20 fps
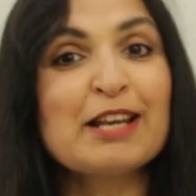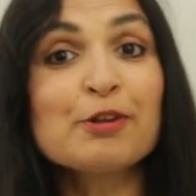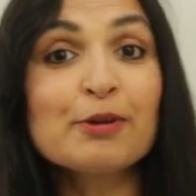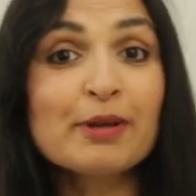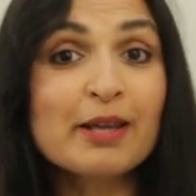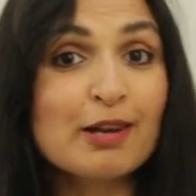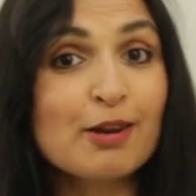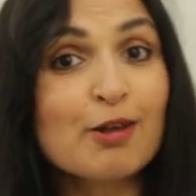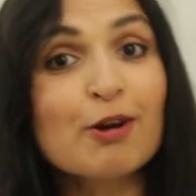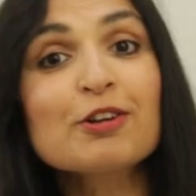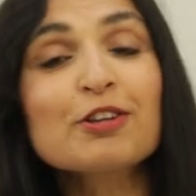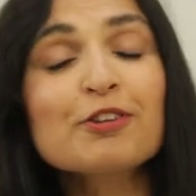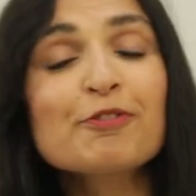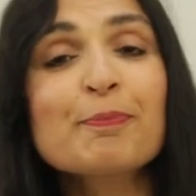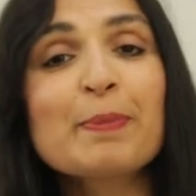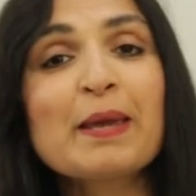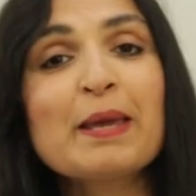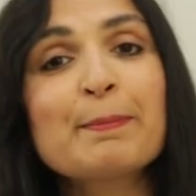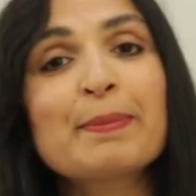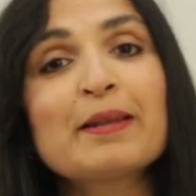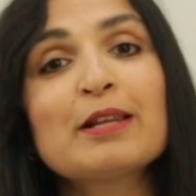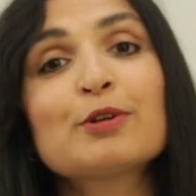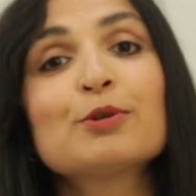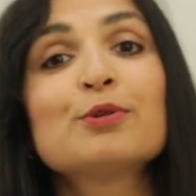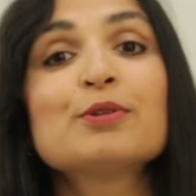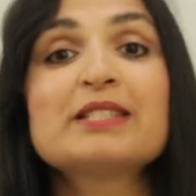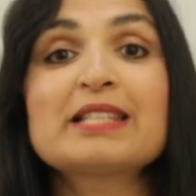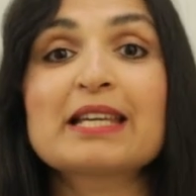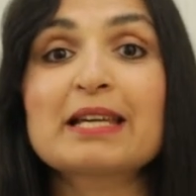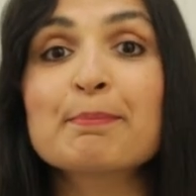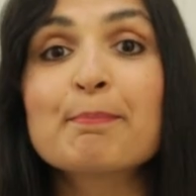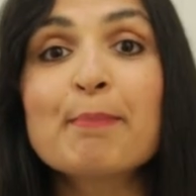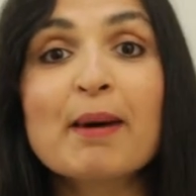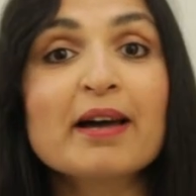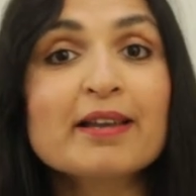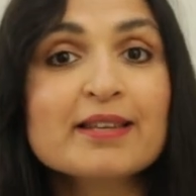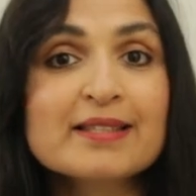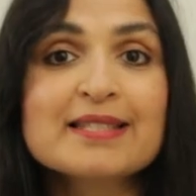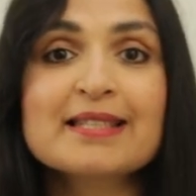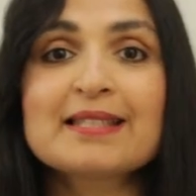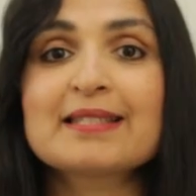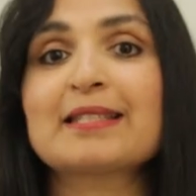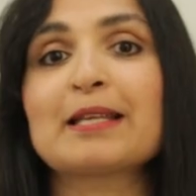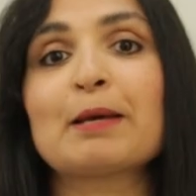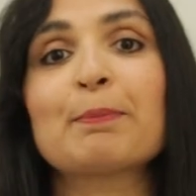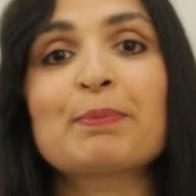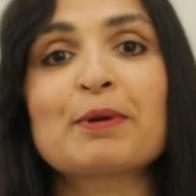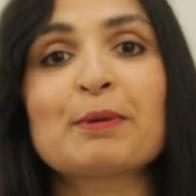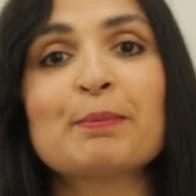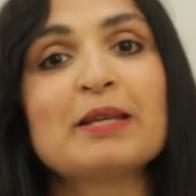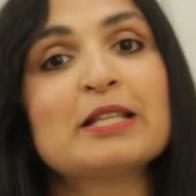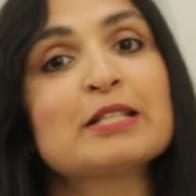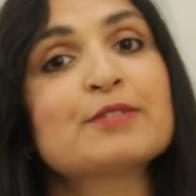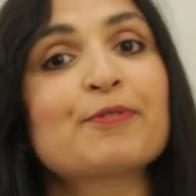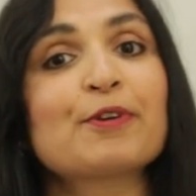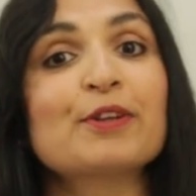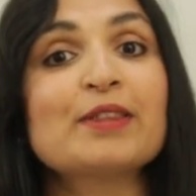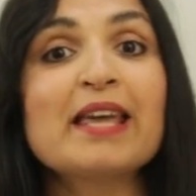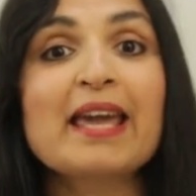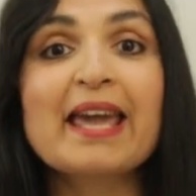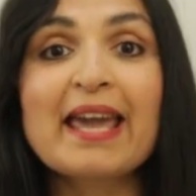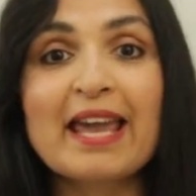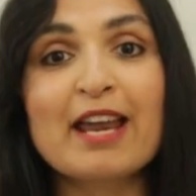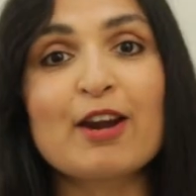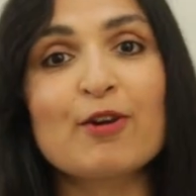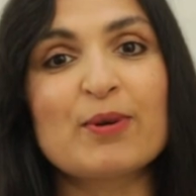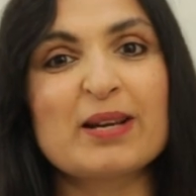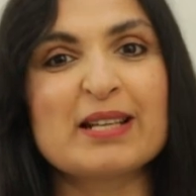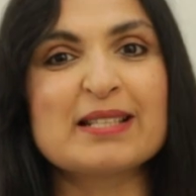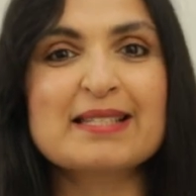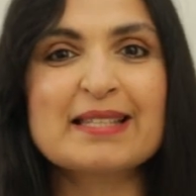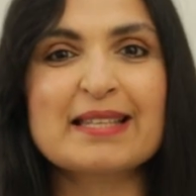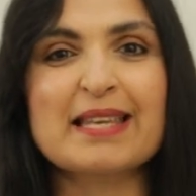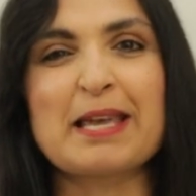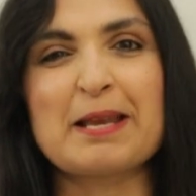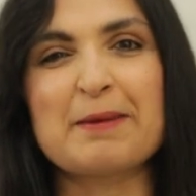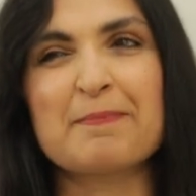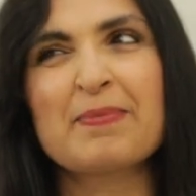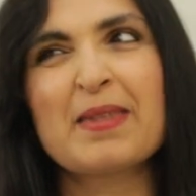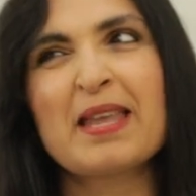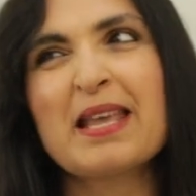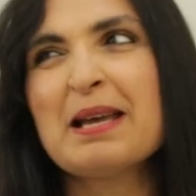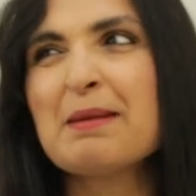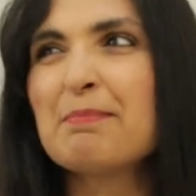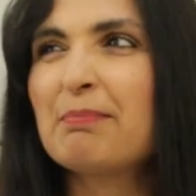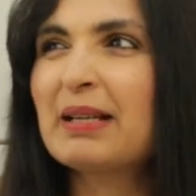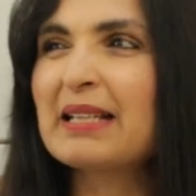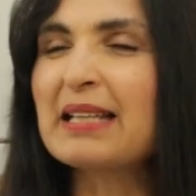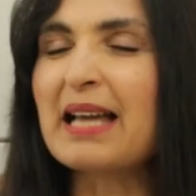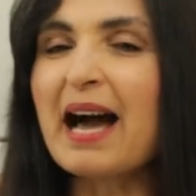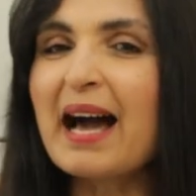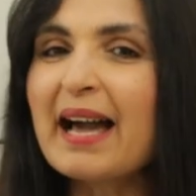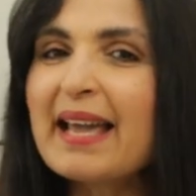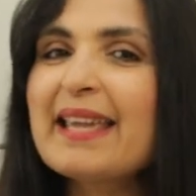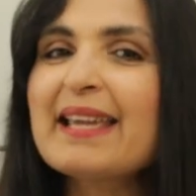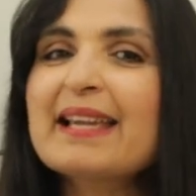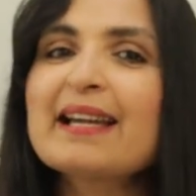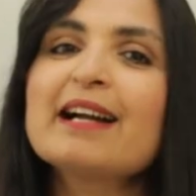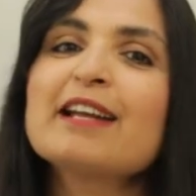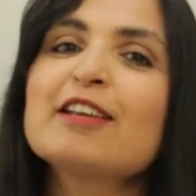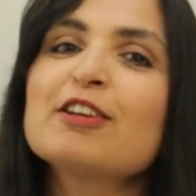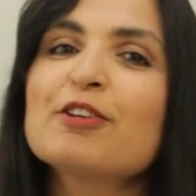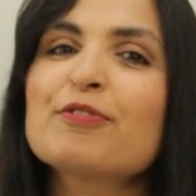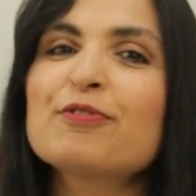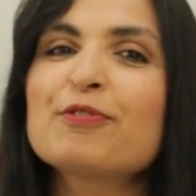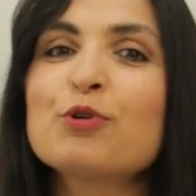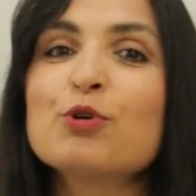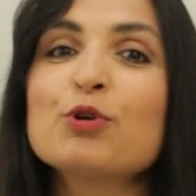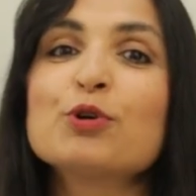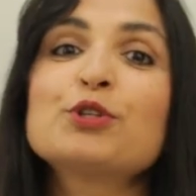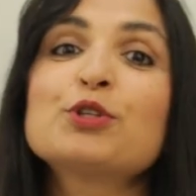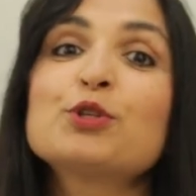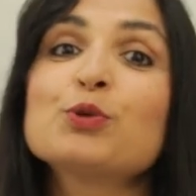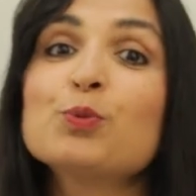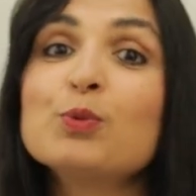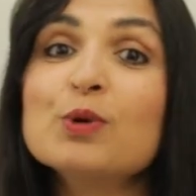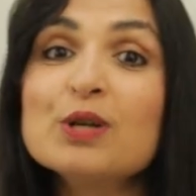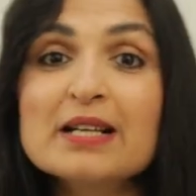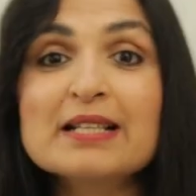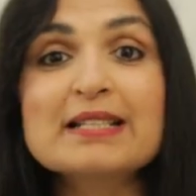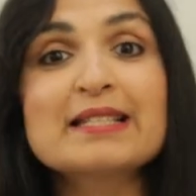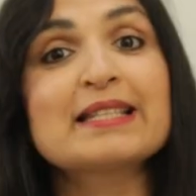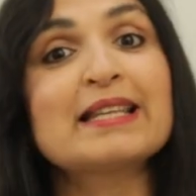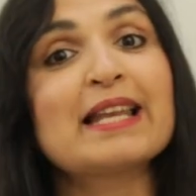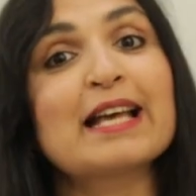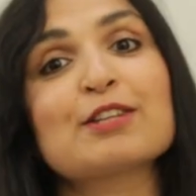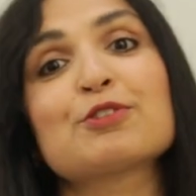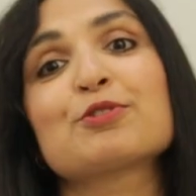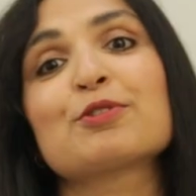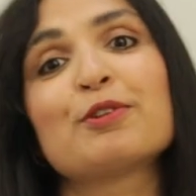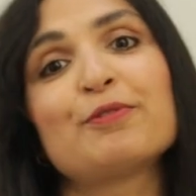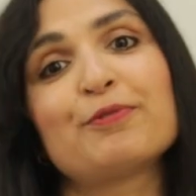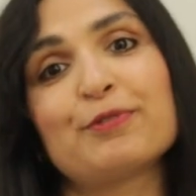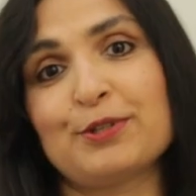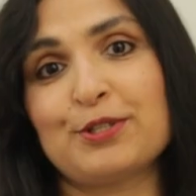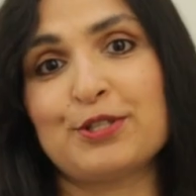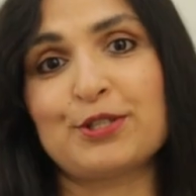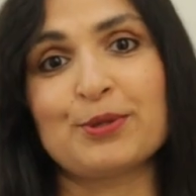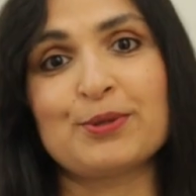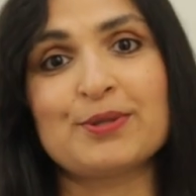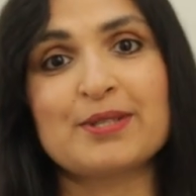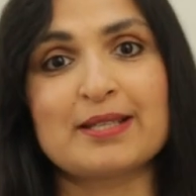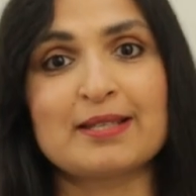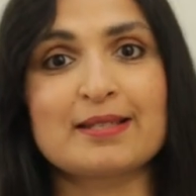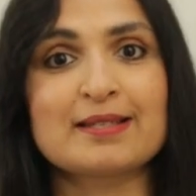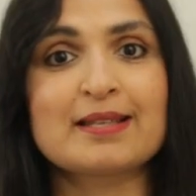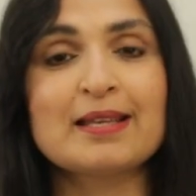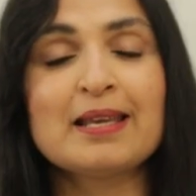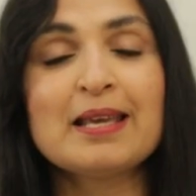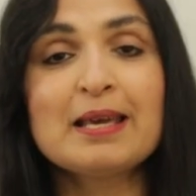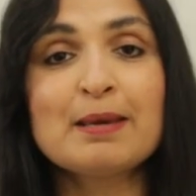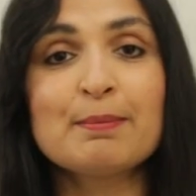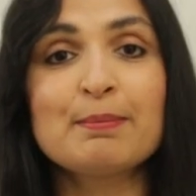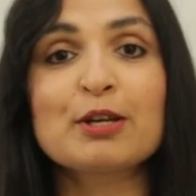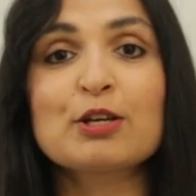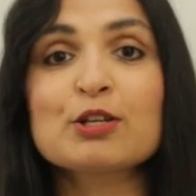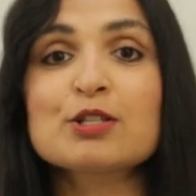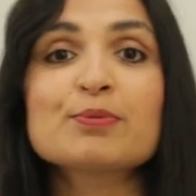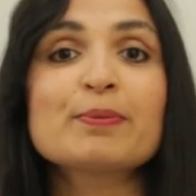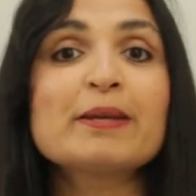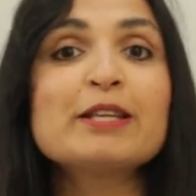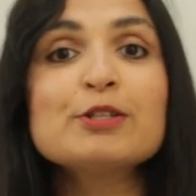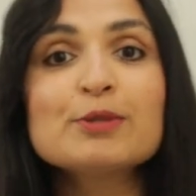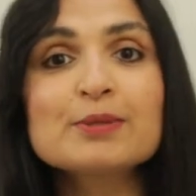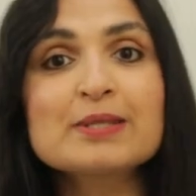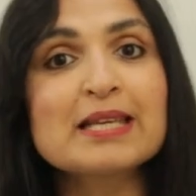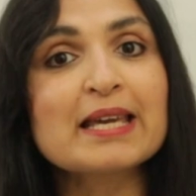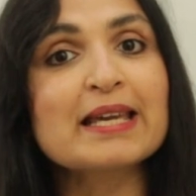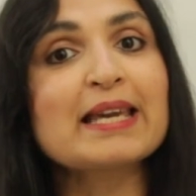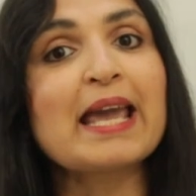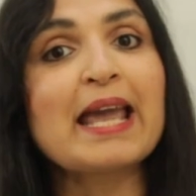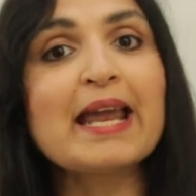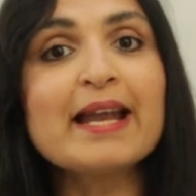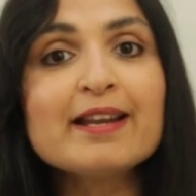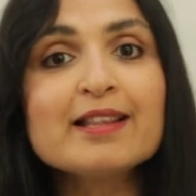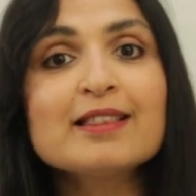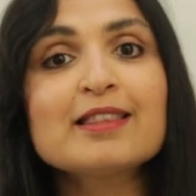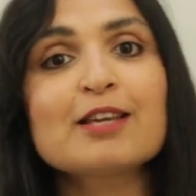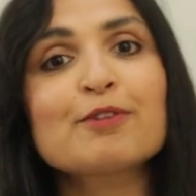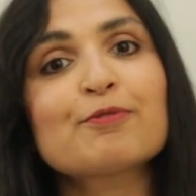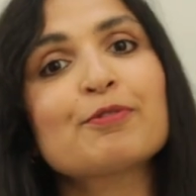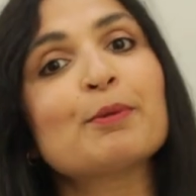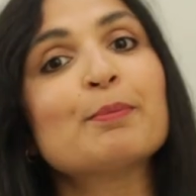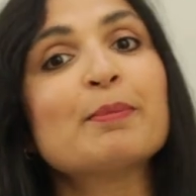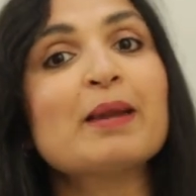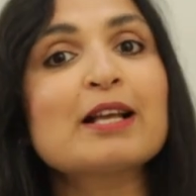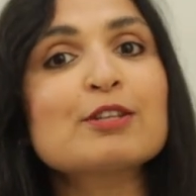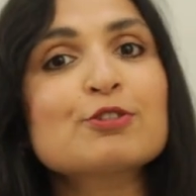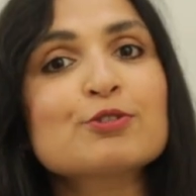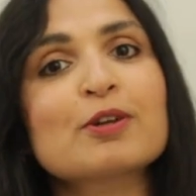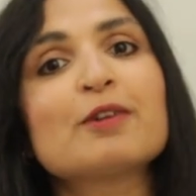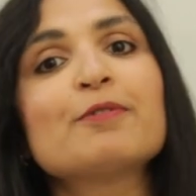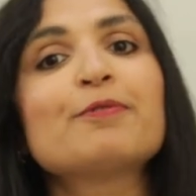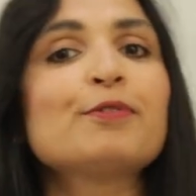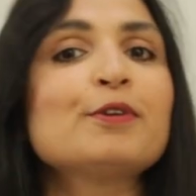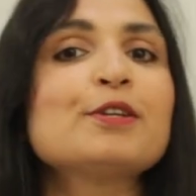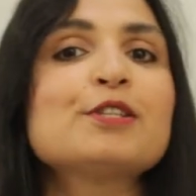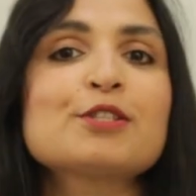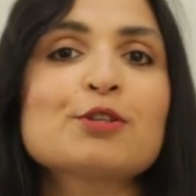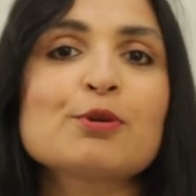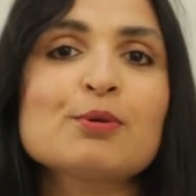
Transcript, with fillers: I know a lot of people who take biotin supplements for their hair and skin, but I kind of go towards natural food sources because when you take anything from natural food